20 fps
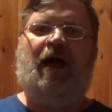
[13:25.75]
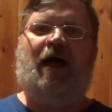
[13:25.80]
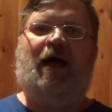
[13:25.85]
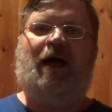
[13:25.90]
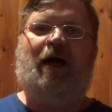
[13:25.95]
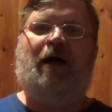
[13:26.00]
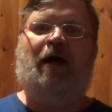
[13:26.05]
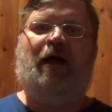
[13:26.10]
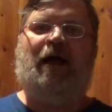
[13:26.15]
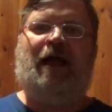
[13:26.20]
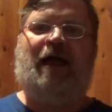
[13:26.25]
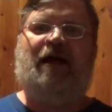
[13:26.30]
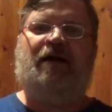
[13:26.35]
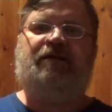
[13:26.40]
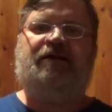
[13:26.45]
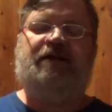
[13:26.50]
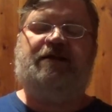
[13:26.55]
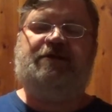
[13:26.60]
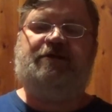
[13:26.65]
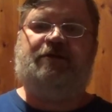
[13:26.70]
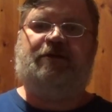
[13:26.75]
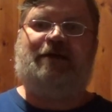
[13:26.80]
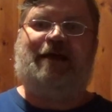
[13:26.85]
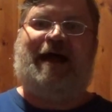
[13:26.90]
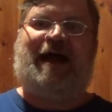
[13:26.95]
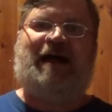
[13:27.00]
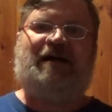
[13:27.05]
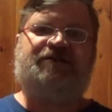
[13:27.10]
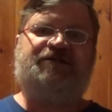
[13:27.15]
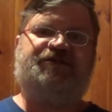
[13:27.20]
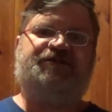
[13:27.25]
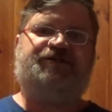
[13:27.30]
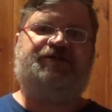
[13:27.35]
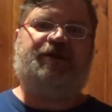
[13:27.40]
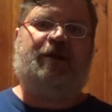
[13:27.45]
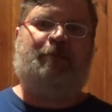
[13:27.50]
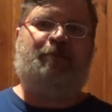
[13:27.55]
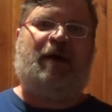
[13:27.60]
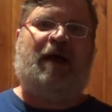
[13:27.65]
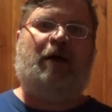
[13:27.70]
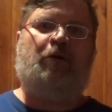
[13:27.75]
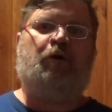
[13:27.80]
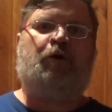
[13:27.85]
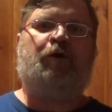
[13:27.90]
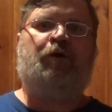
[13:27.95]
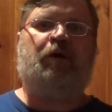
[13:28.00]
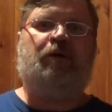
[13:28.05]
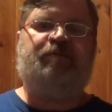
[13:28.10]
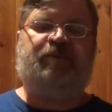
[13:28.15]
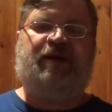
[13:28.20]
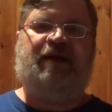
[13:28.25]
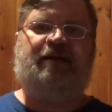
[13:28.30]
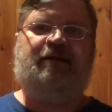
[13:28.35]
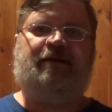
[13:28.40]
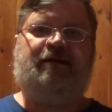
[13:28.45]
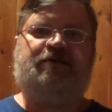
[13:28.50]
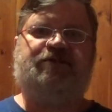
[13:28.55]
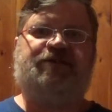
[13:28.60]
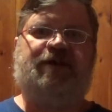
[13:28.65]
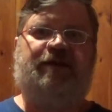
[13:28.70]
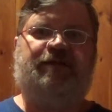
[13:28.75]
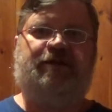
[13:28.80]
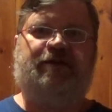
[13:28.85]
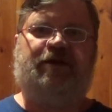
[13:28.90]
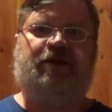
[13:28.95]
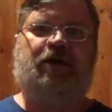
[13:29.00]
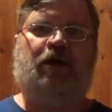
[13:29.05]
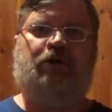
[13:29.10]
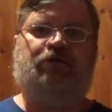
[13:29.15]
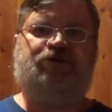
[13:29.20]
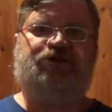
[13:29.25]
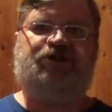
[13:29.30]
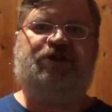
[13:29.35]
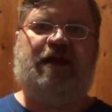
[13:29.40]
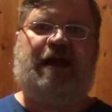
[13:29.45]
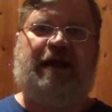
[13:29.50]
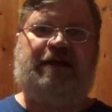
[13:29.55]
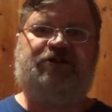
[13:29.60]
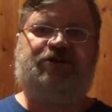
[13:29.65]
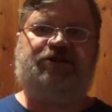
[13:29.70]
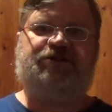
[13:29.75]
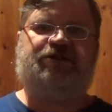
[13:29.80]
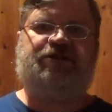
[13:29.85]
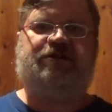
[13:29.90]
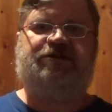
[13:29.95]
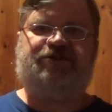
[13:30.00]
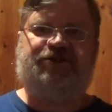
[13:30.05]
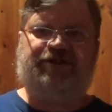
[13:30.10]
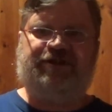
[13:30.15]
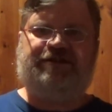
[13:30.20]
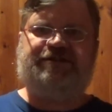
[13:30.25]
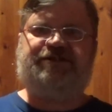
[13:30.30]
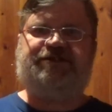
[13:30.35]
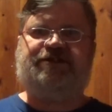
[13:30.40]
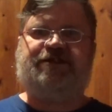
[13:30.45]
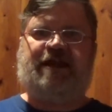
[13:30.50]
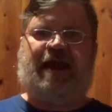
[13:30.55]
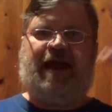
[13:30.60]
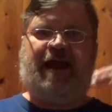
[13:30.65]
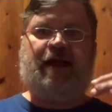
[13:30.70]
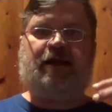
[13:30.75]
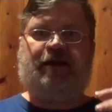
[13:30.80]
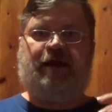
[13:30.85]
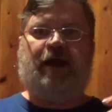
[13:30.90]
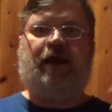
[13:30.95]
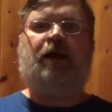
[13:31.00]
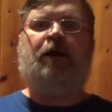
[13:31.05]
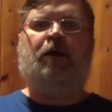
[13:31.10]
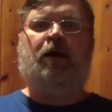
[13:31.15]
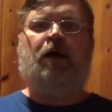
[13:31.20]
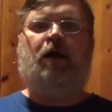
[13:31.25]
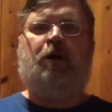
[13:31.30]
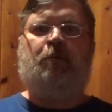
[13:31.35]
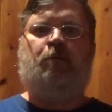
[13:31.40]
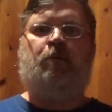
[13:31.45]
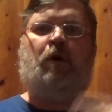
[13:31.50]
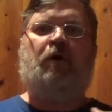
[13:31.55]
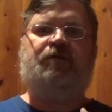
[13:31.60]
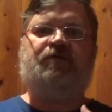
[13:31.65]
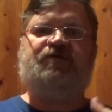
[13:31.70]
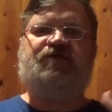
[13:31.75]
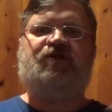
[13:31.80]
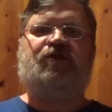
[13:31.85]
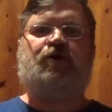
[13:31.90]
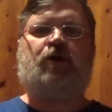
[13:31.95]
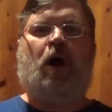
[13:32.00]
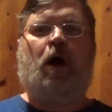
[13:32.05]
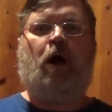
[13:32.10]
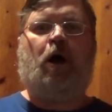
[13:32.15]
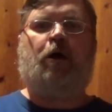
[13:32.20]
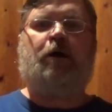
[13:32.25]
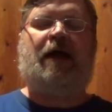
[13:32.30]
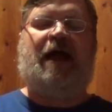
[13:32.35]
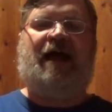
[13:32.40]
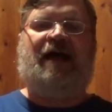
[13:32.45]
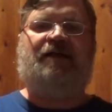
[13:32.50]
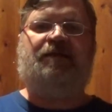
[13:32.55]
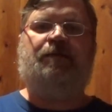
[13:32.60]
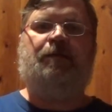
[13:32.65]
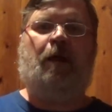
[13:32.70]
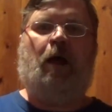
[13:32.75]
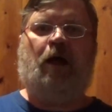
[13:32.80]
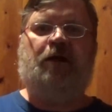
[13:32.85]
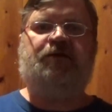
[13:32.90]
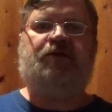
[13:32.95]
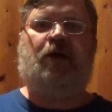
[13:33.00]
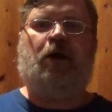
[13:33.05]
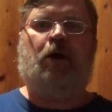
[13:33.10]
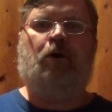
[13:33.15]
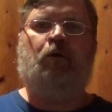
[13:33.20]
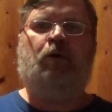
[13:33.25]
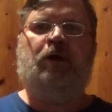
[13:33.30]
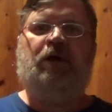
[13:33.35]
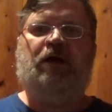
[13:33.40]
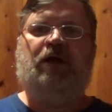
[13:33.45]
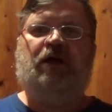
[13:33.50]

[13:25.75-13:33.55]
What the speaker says: and he asks about her opinions on the negotiations, because she's scanning both Jakar and Londo